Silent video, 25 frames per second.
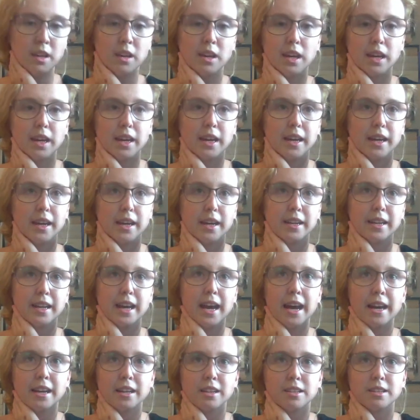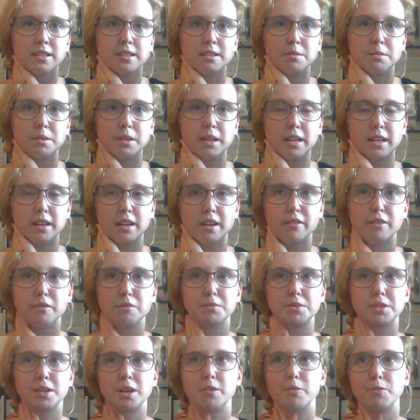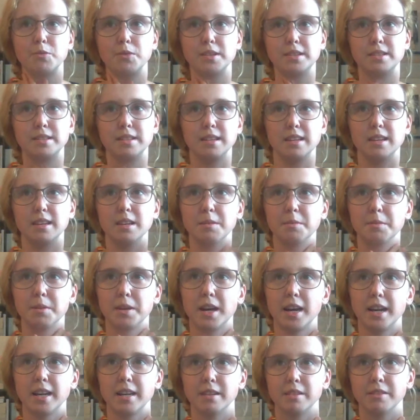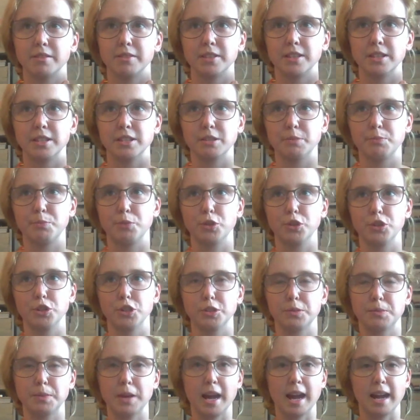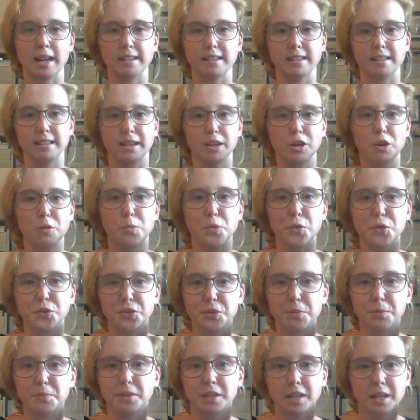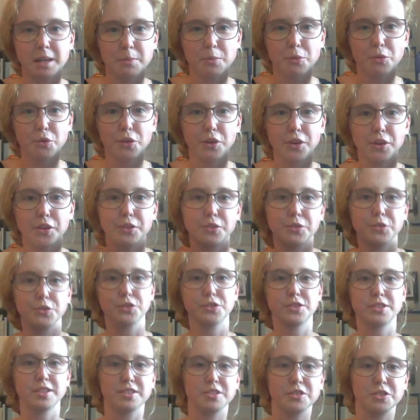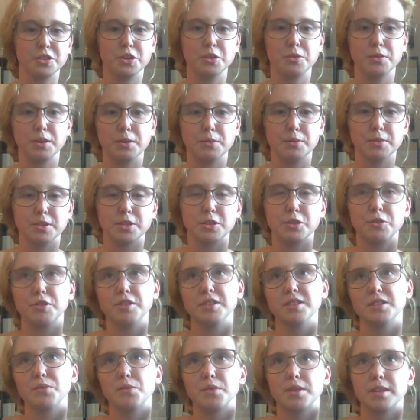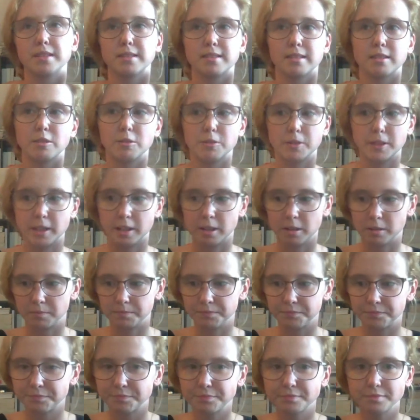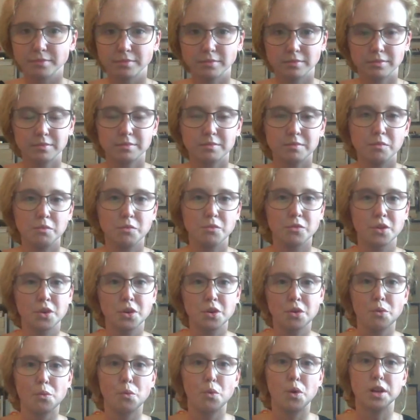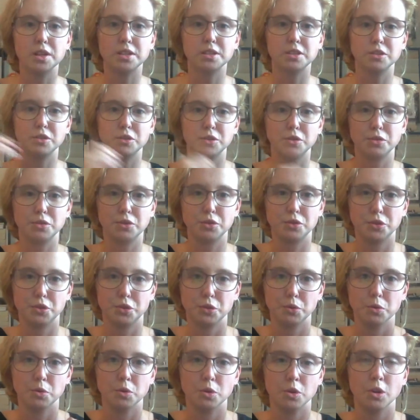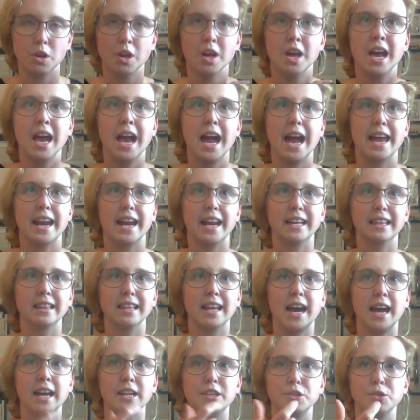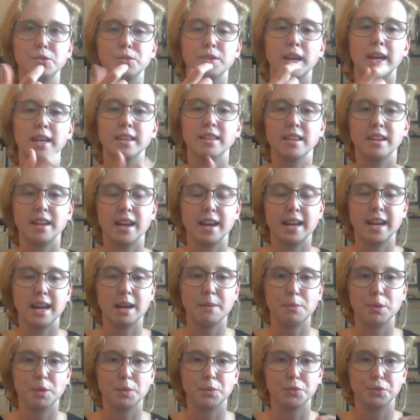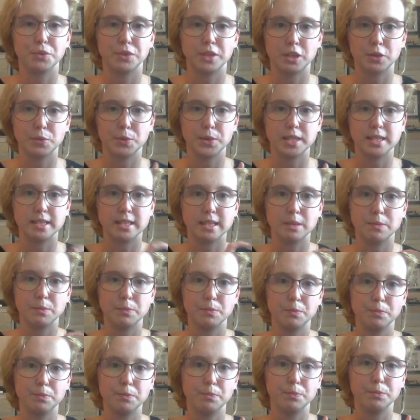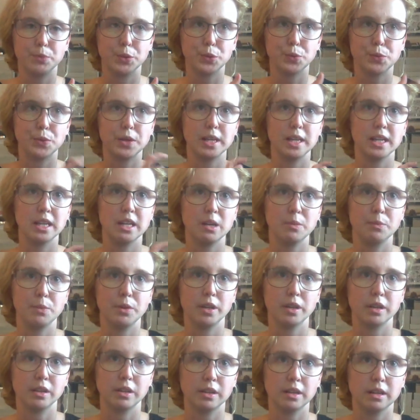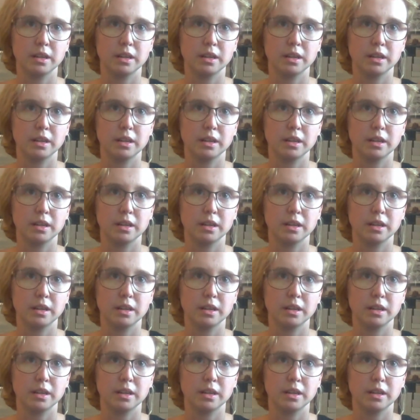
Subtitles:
And Adolin, in and of himself, we see him kind of in this book just acting like almost a playboy who just doesn't know what he wants to do, doesn't want to settle down, wants to duel. And I do like the dynamic that we see between him and